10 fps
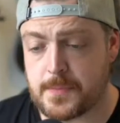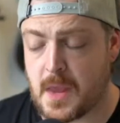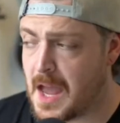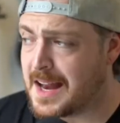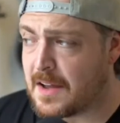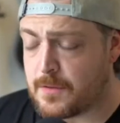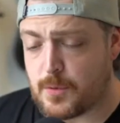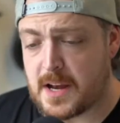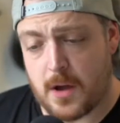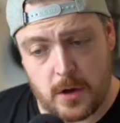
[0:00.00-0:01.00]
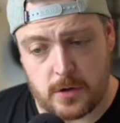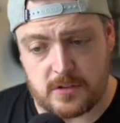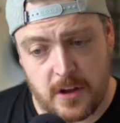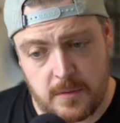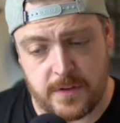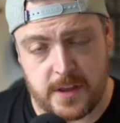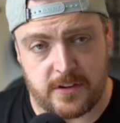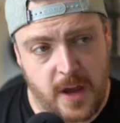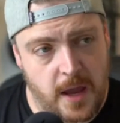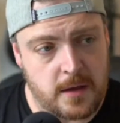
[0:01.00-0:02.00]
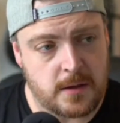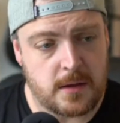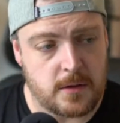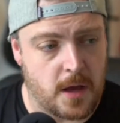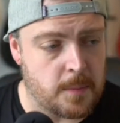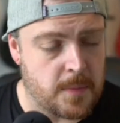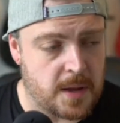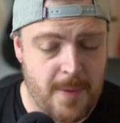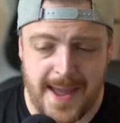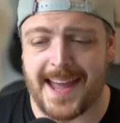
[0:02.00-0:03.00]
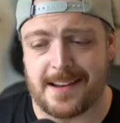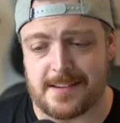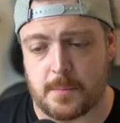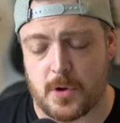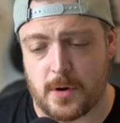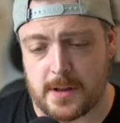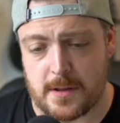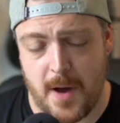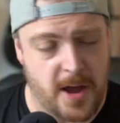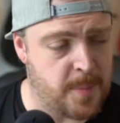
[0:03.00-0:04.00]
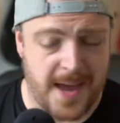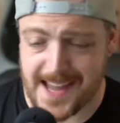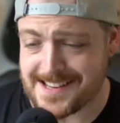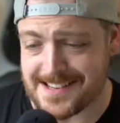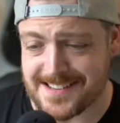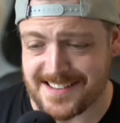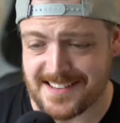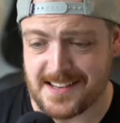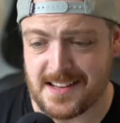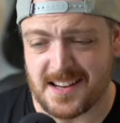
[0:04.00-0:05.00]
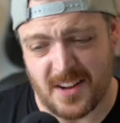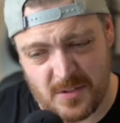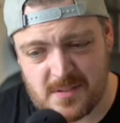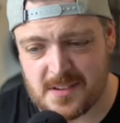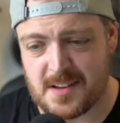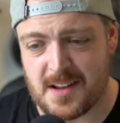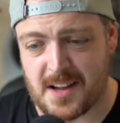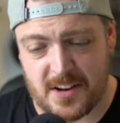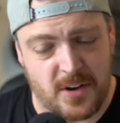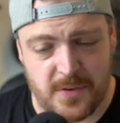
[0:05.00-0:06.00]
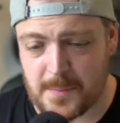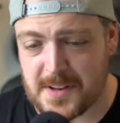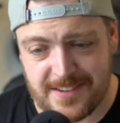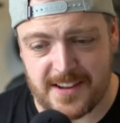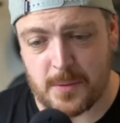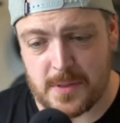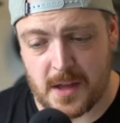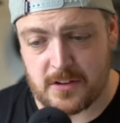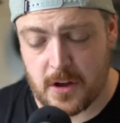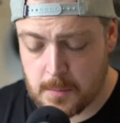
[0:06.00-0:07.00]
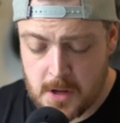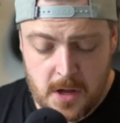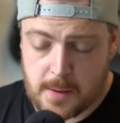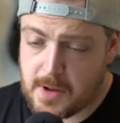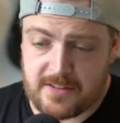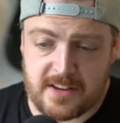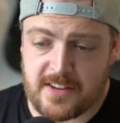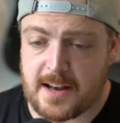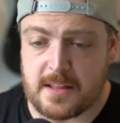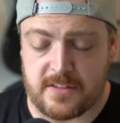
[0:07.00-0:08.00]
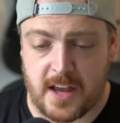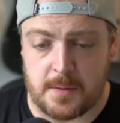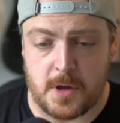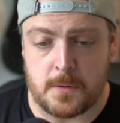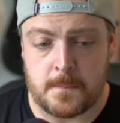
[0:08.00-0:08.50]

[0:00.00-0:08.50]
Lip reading: And I haven't really got a good term for this yet. In my head, I'm calling them hyper haters. I don't know if I'm going to stick with that term. It's exactly the same though.